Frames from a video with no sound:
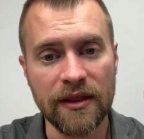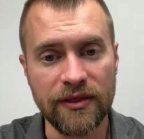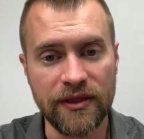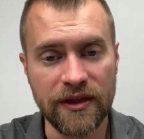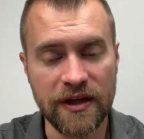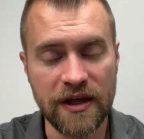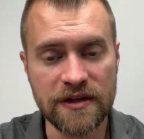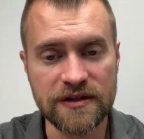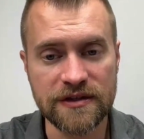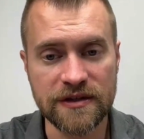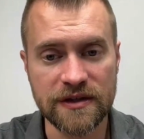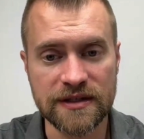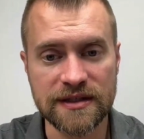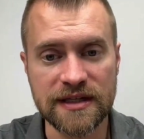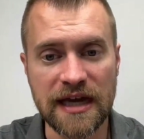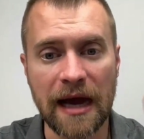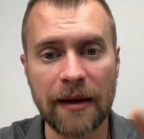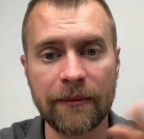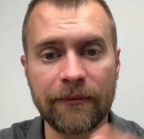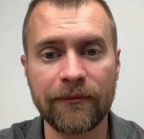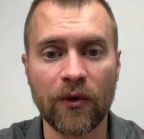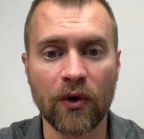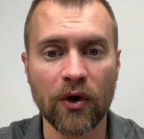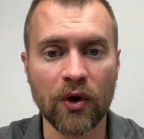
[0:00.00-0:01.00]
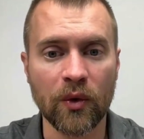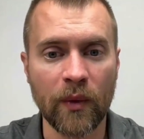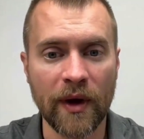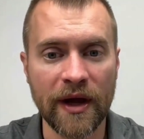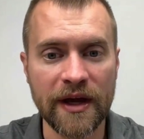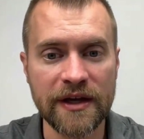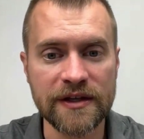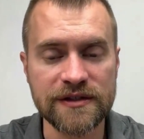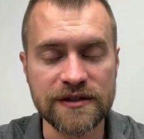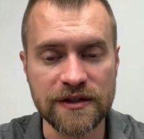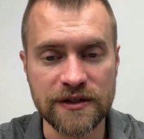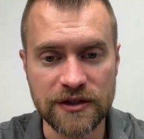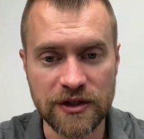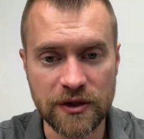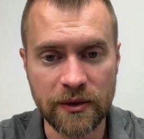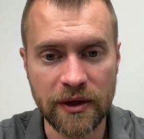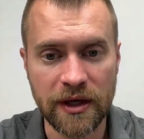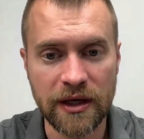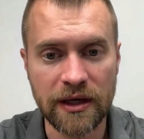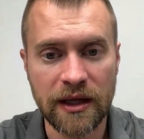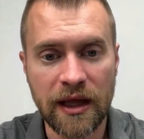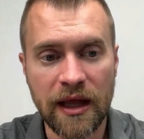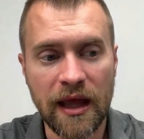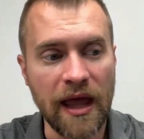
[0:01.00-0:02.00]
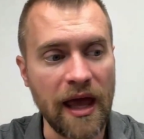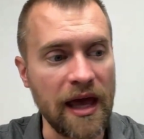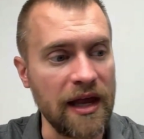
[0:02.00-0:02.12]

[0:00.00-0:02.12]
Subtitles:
These are the top 4 ways to do it.